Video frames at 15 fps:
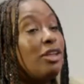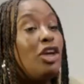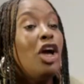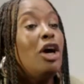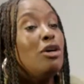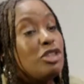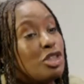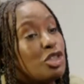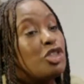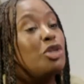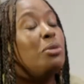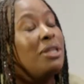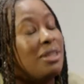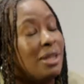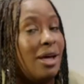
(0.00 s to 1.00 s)
girls are
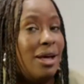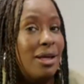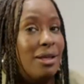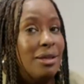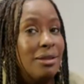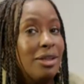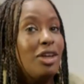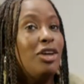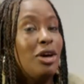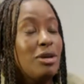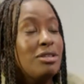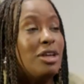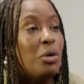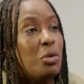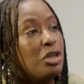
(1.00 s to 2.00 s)
doing that. The girls
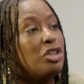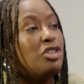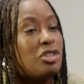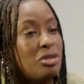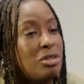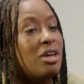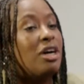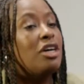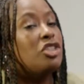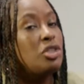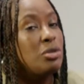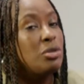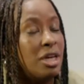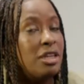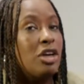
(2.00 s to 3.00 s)
that want to do that are
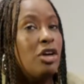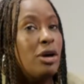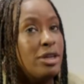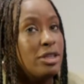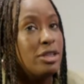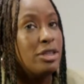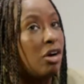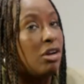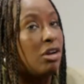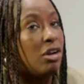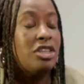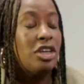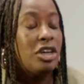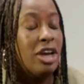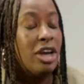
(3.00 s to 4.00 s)
doing that. They're going to college.
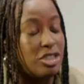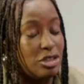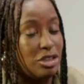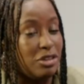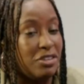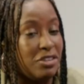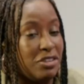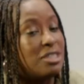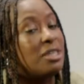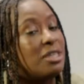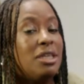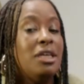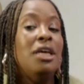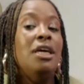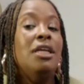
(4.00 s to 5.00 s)
They're going to university.